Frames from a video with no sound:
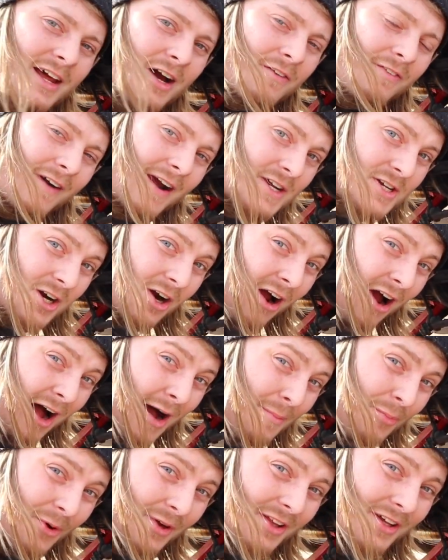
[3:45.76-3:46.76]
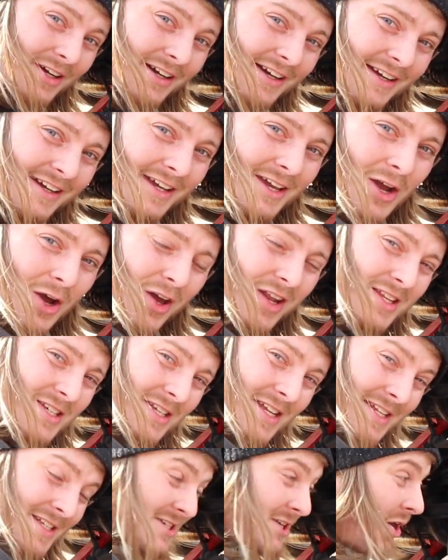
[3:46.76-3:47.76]
Now for extra hobboy look, you can
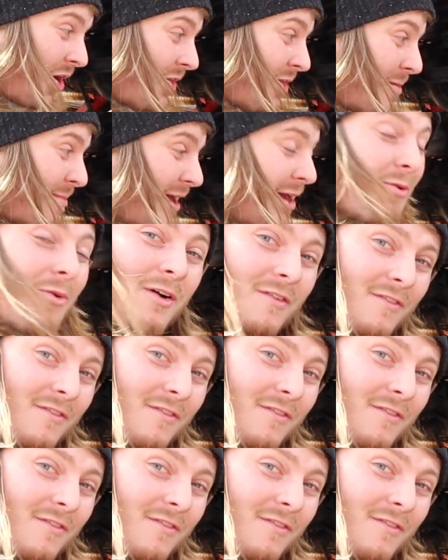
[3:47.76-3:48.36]
install them in